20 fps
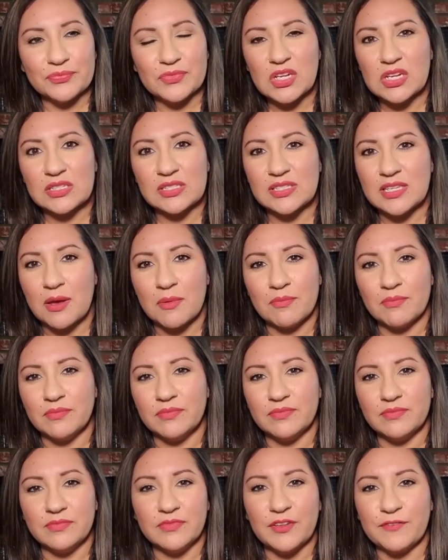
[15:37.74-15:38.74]
some
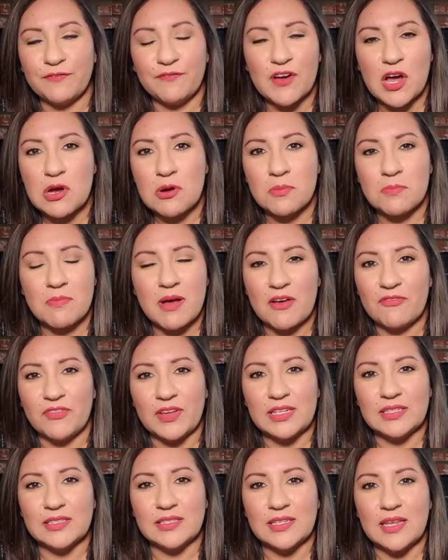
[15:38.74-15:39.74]
faux
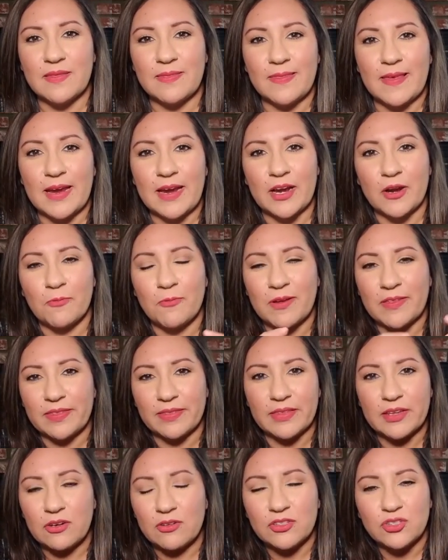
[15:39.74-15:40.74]
muffins in there with
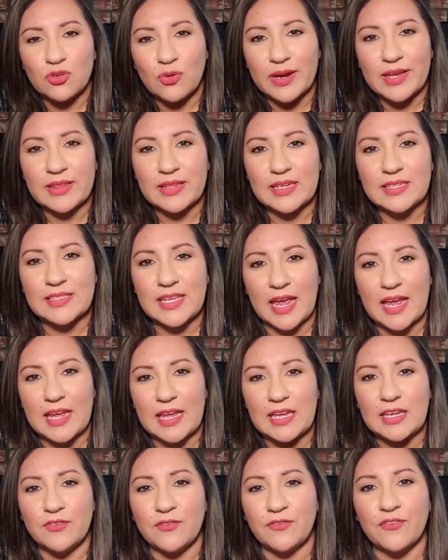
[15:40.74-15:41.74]
little doilies
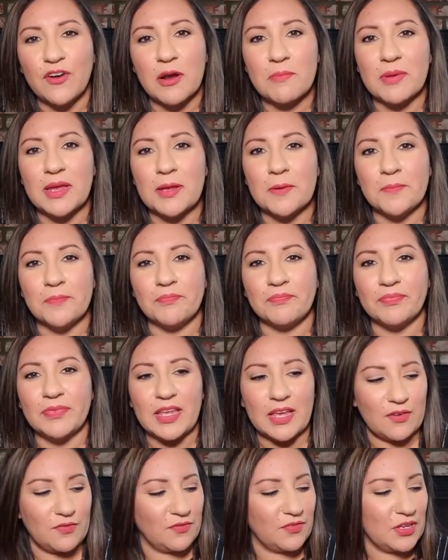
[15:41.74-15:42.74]
hanging from it.
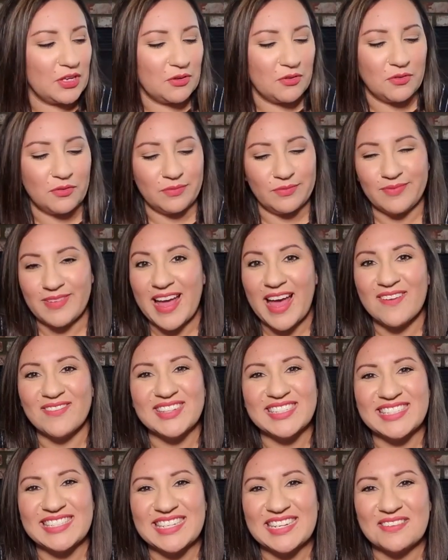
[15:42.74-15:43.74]
If you haven't
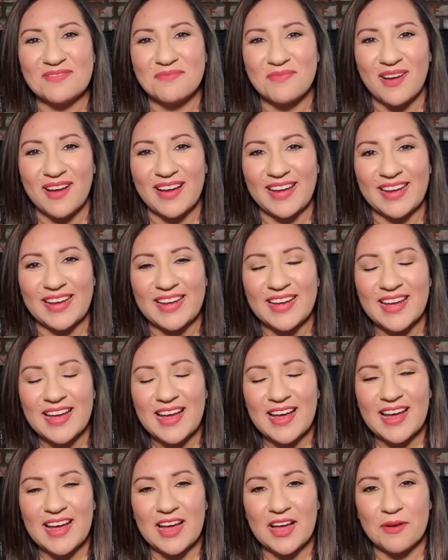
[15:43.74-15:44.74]
seen my
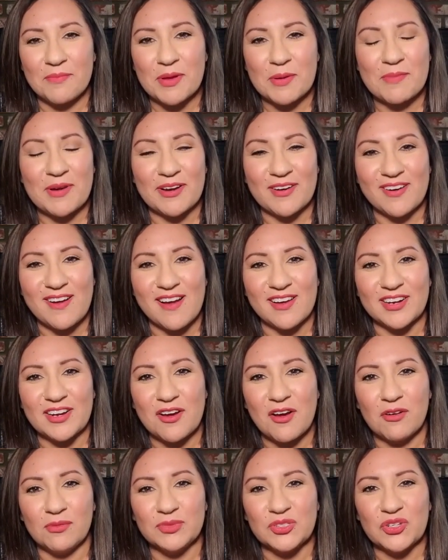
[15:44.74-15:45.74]
Americana
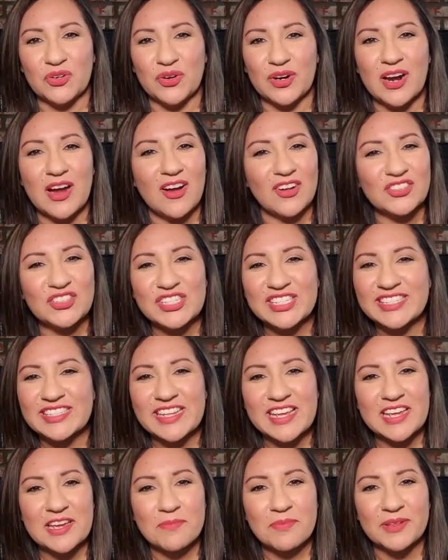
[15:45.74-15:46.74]
home tour, I'll just
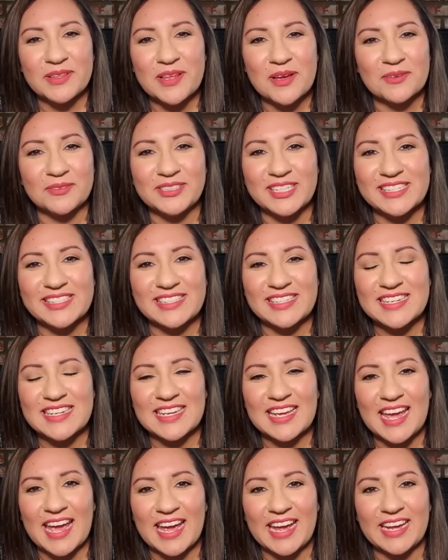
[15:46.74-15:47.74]
link it below just in
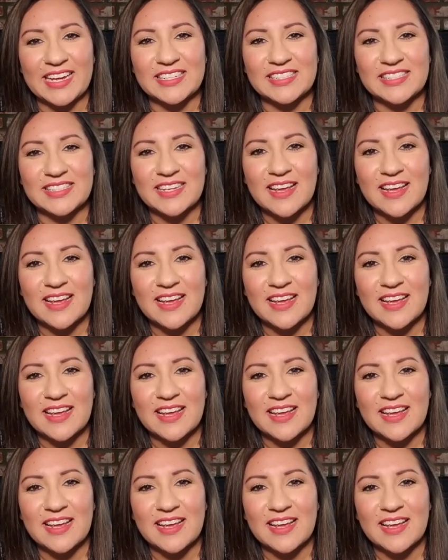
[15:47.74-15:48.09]
case.